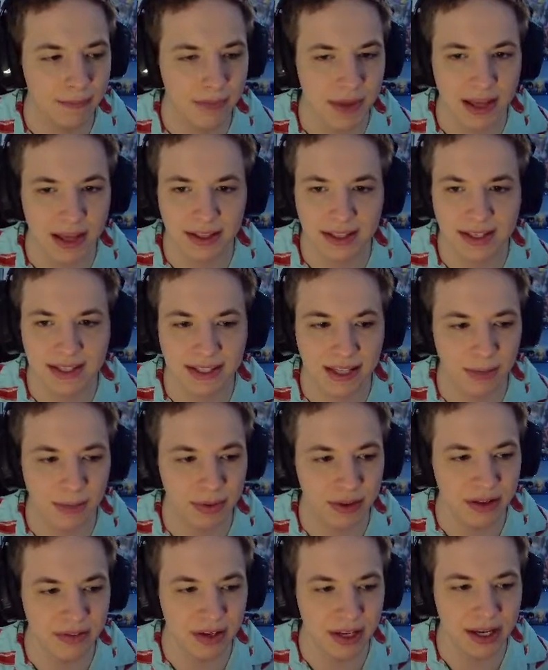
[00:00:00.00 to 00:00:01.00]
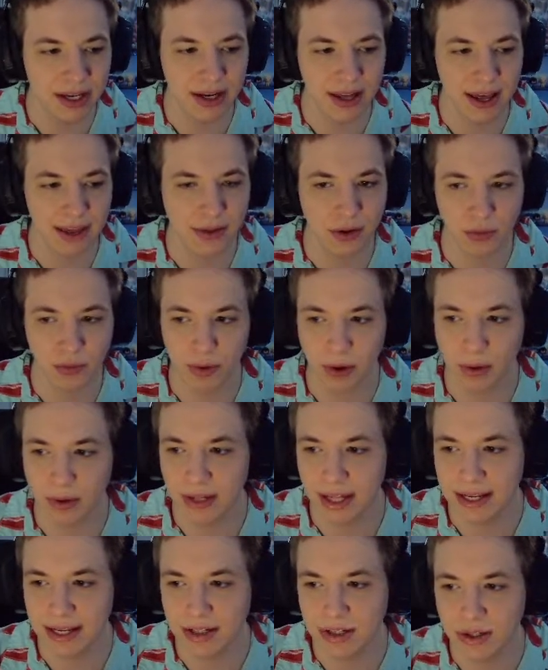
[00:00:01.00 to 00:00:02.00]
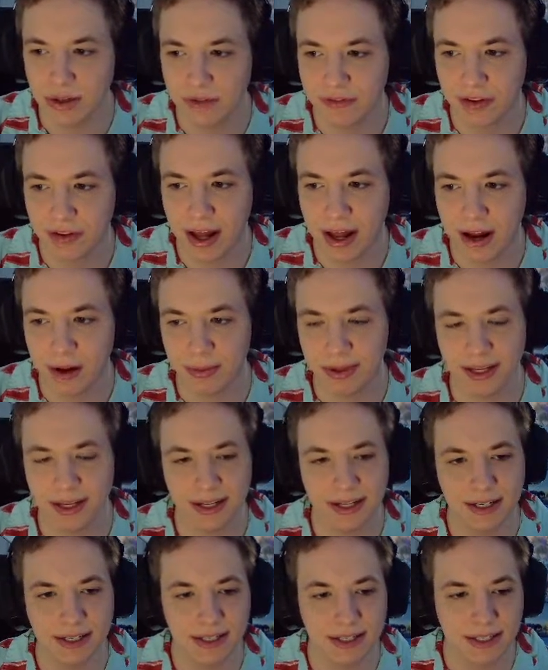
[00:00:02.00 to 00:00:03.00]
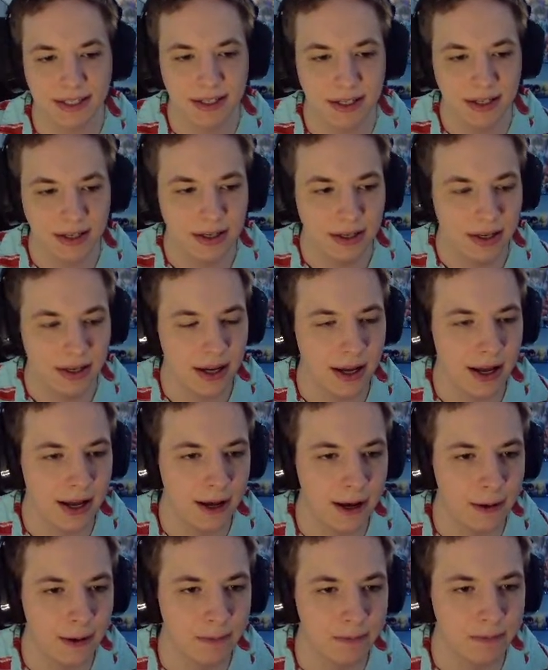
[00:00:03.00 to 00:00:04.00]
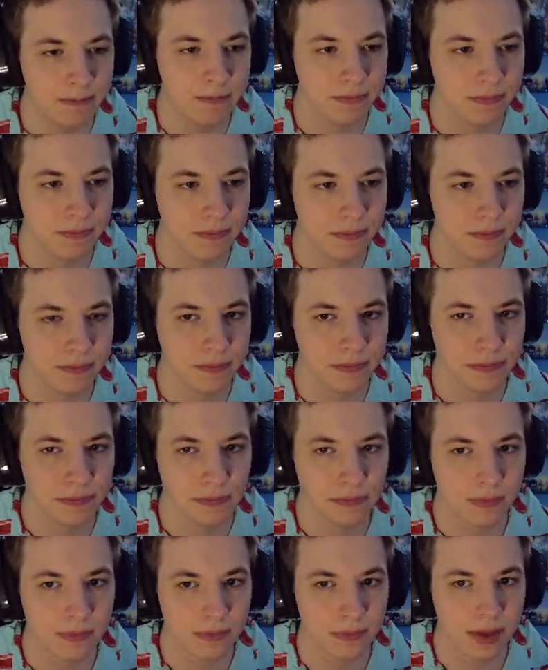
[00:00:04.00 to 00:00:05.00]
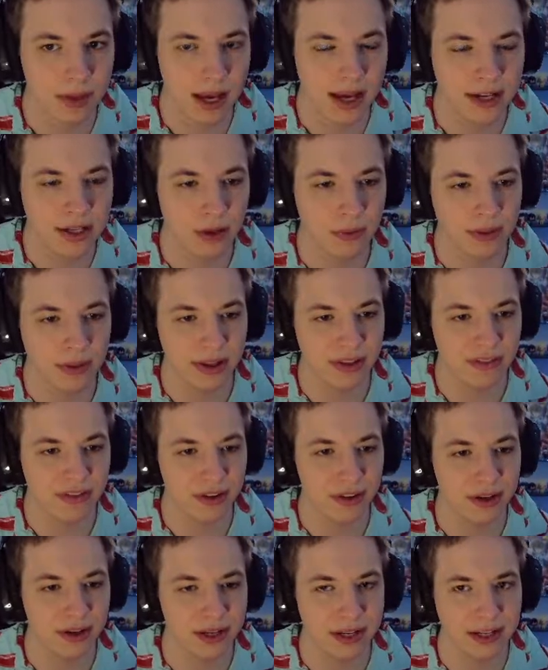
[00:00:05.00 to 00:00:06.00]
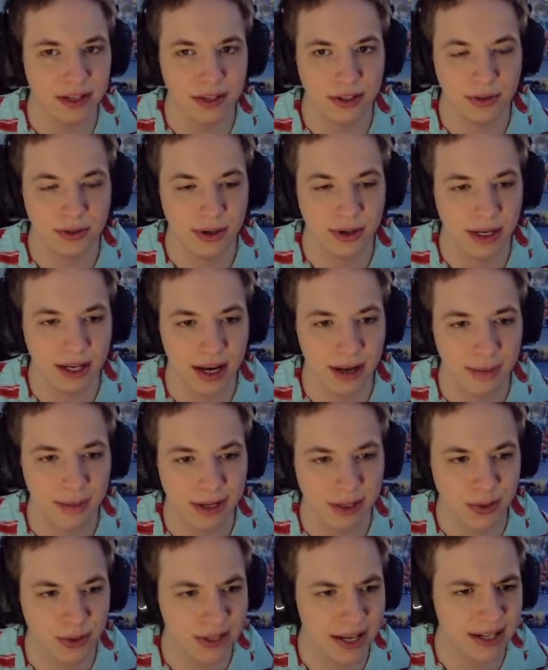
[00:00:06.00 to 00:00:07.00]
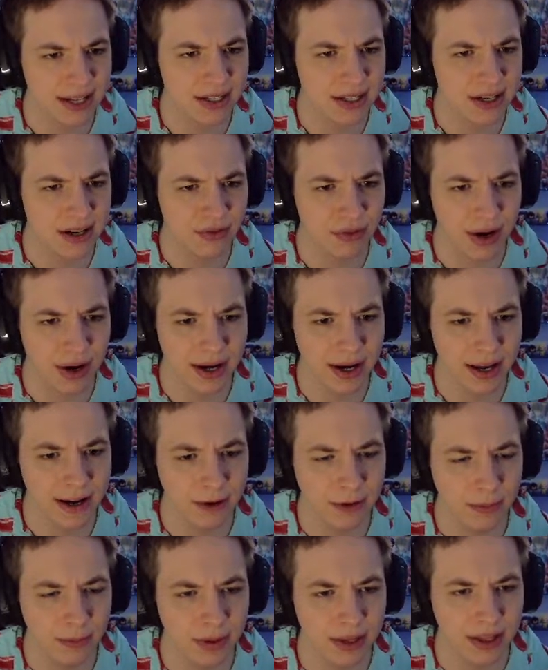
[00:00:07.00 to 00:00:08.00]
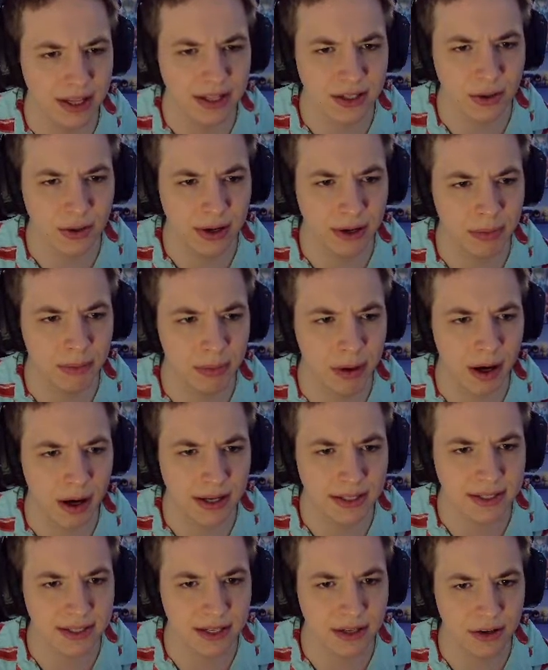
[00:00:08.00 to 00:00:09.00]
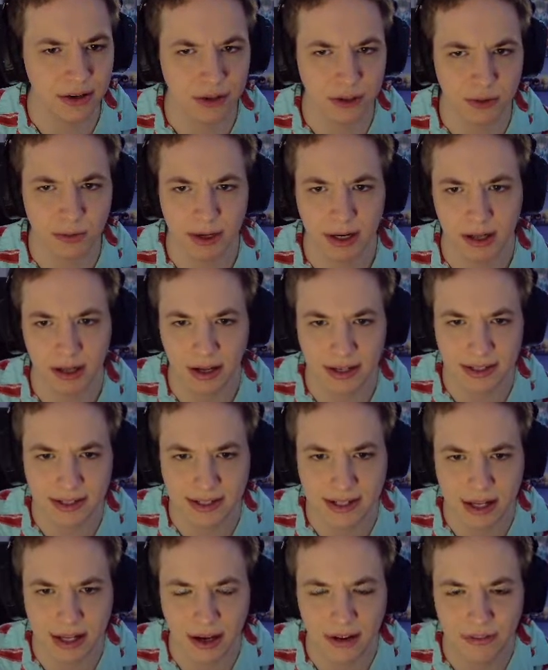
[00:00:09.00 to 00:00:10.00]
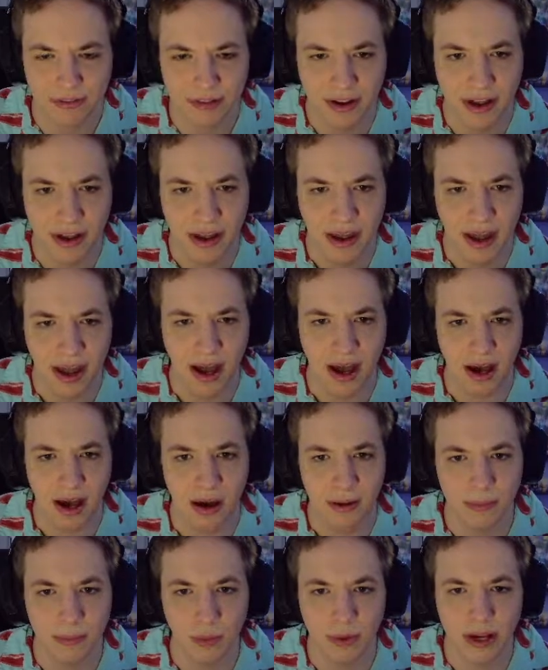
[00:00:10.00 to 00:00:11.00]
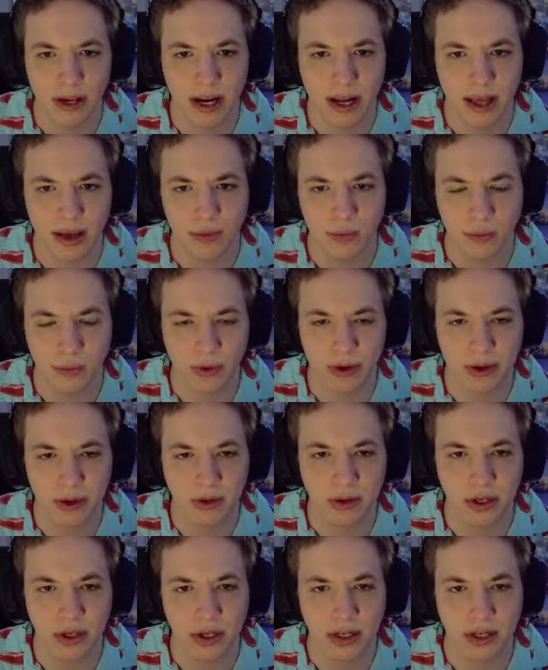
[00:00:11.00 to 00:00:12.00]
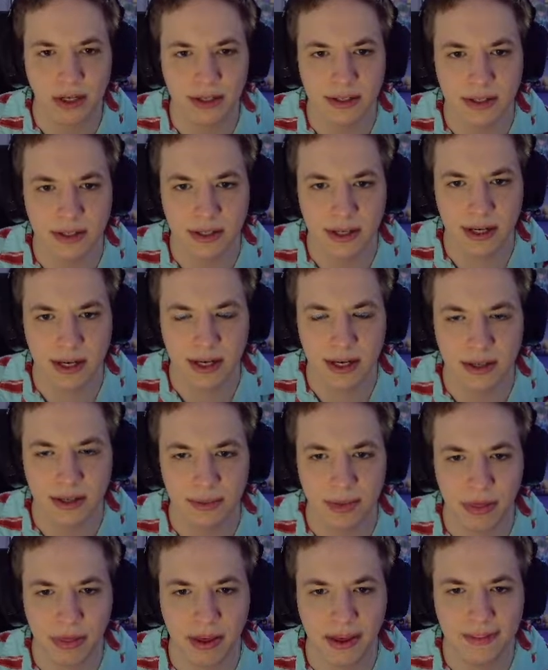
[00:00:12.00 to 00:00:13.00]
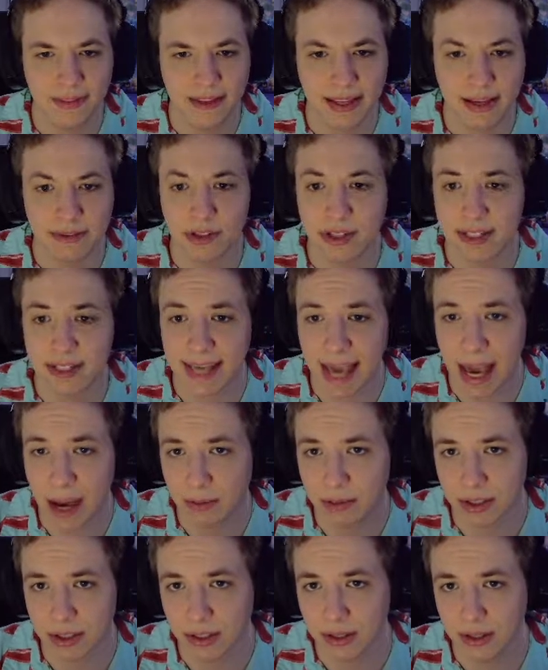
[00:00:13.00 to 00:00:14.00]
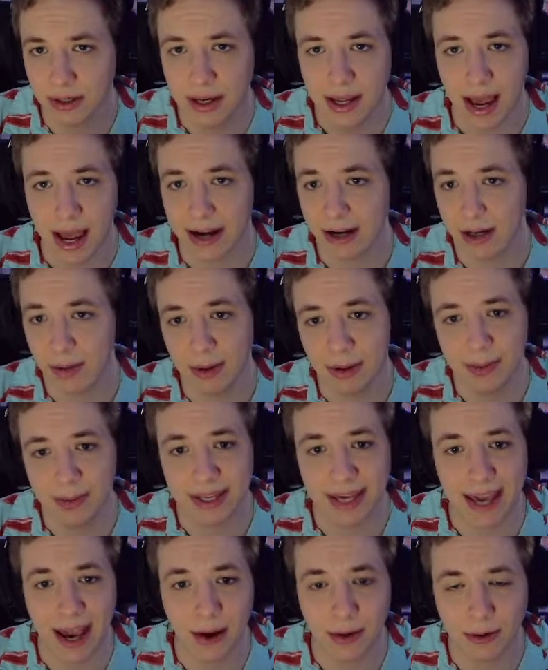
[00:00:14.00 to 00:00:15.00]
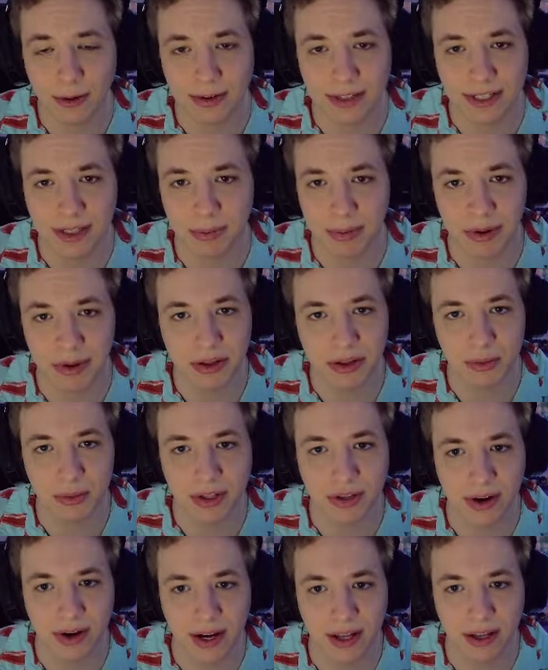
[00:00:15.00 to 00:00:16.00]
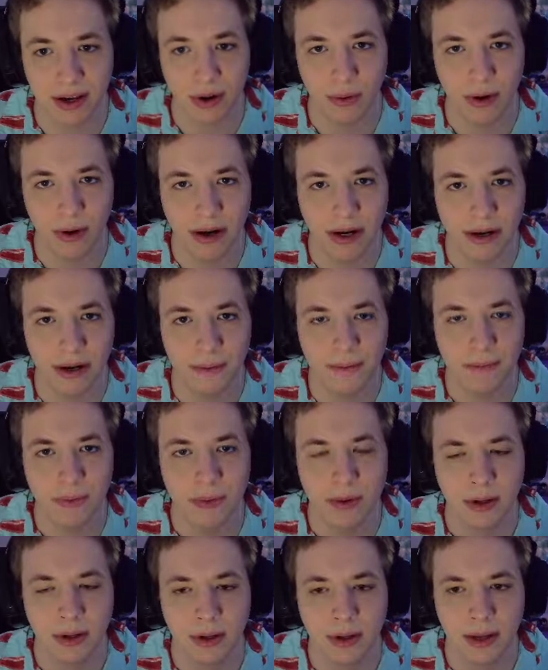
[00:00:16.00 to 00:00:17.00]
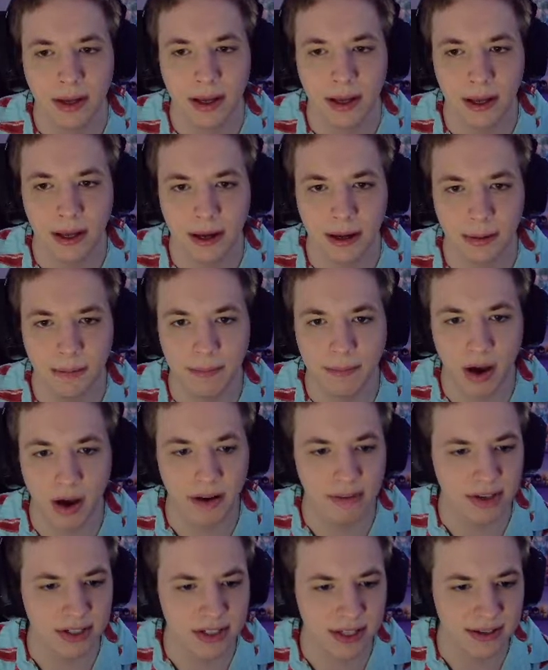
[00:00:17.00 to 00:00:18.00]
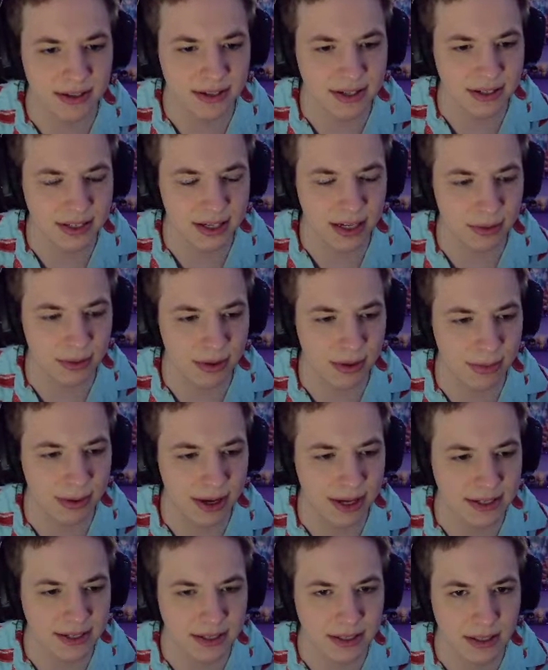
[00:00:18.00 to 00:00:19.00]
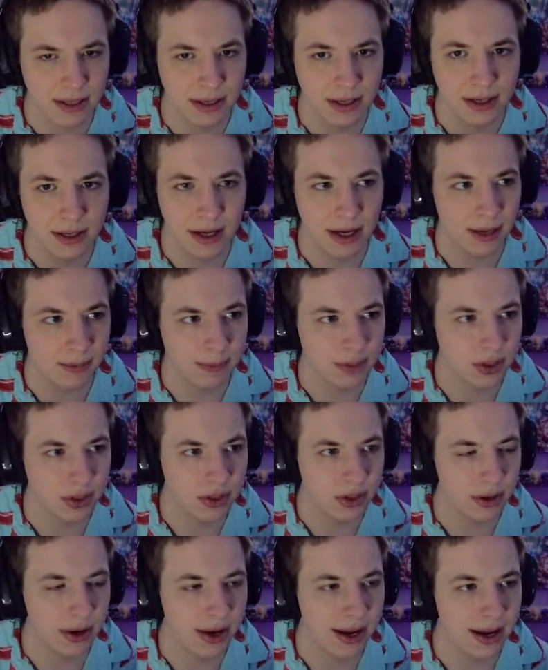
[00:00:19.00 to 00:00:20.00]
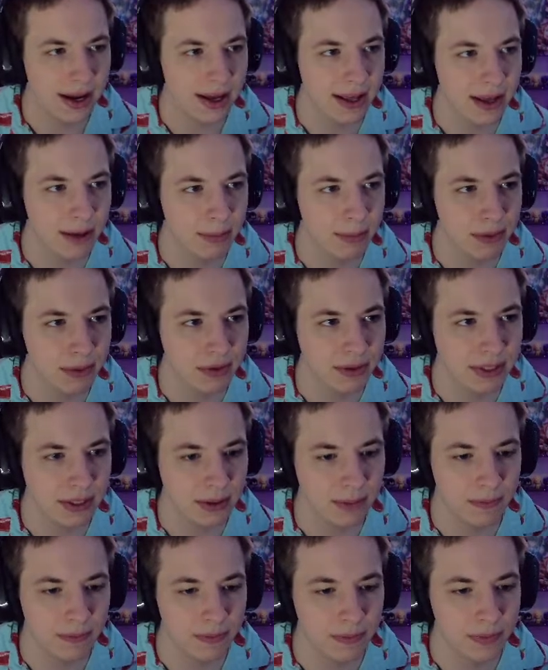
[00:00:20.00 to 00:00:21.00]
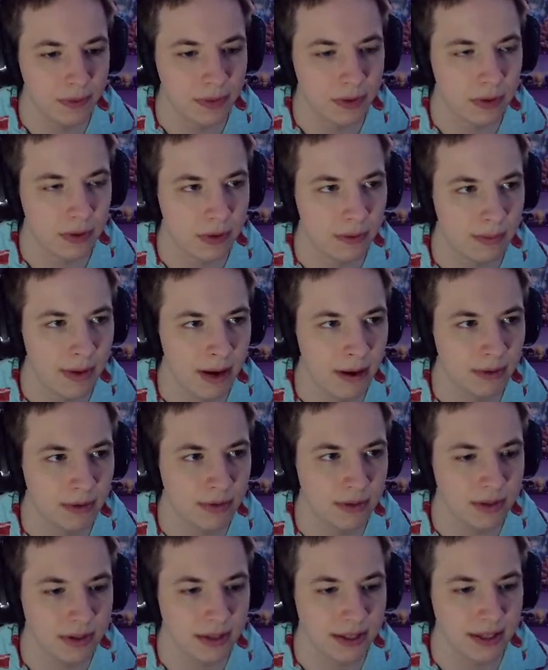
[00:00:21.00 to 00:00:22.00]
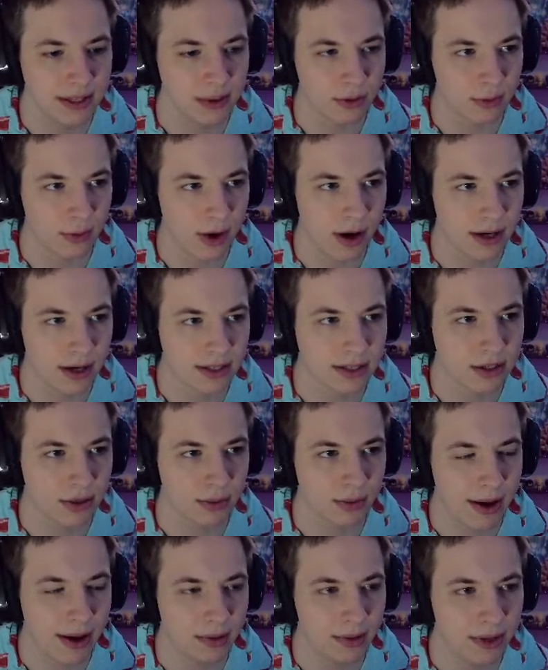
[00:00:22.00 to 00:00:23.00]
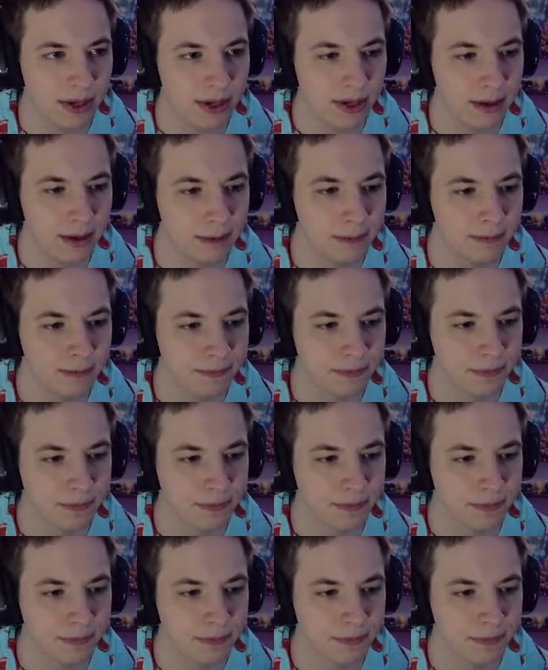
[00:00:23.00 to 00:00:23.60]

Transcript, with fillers: at least the Oblivion and the road lantern for now, because um, I don't really feel the need to uh, kind of mess with that stuff right now. But let's go ahead and pause here, because we got a lot of stuff. Um, we got a real good uh, thing that gives us counter. I don't know, maybe counter is a build that we try to go on. Um, obviously, this isn't going to be the best. Um, so let's go ahead and build some mountains, get the rocks surrounding them.